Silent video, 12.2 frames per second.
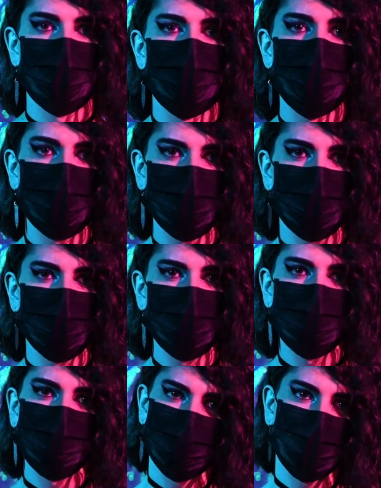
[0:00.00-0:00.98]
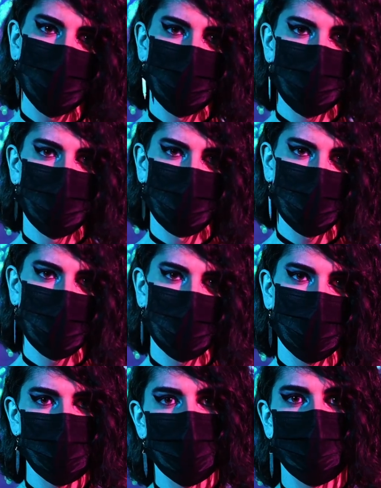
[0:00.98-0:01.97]
so before we get into the
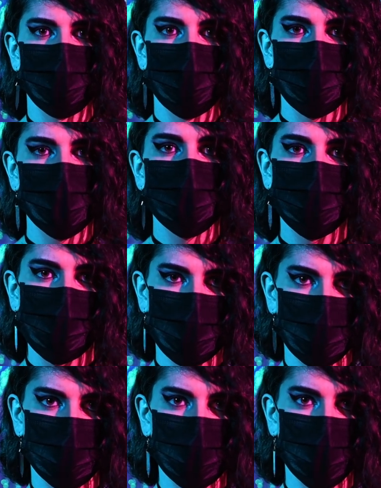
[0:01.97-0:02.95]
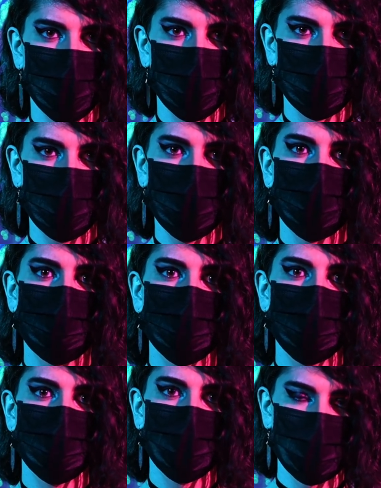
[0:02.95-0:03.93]
nuts and bolts of concealed carrying, there are a
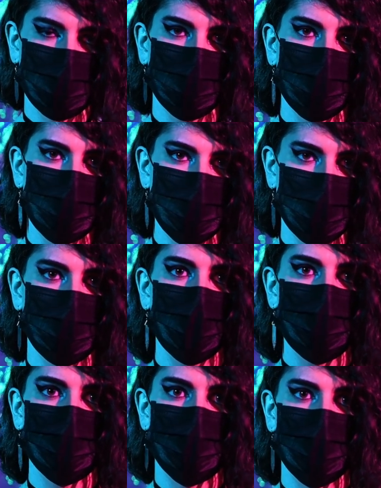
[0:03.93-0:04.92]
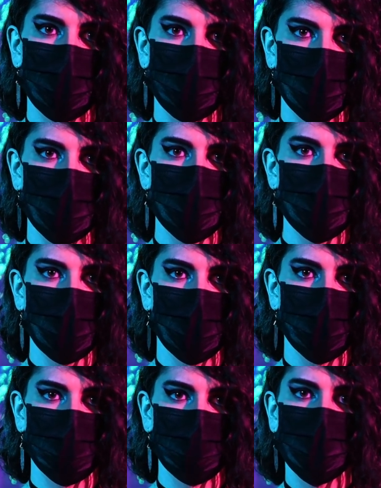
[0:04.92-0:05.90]
few practical considerations that we need to take.
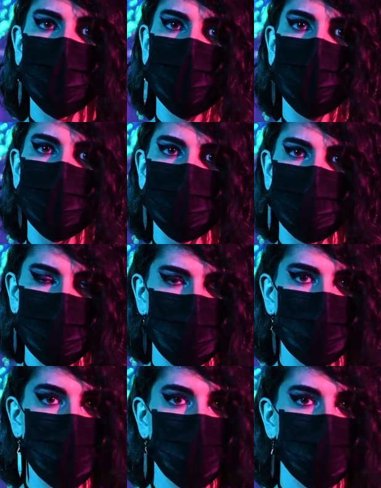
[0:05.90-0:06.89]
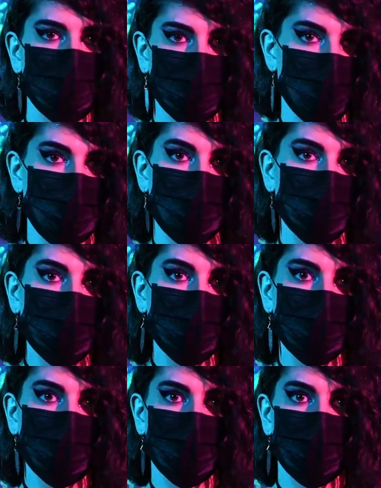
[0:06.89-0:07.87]
First of all, is it
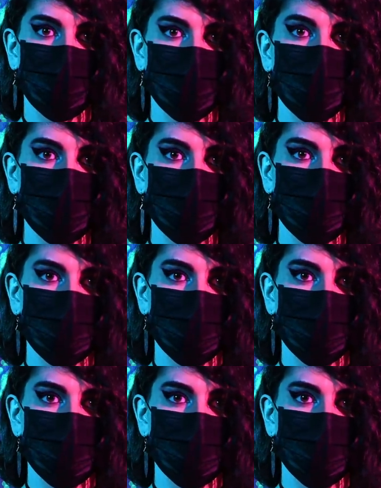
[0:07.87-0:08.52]
legal where you live?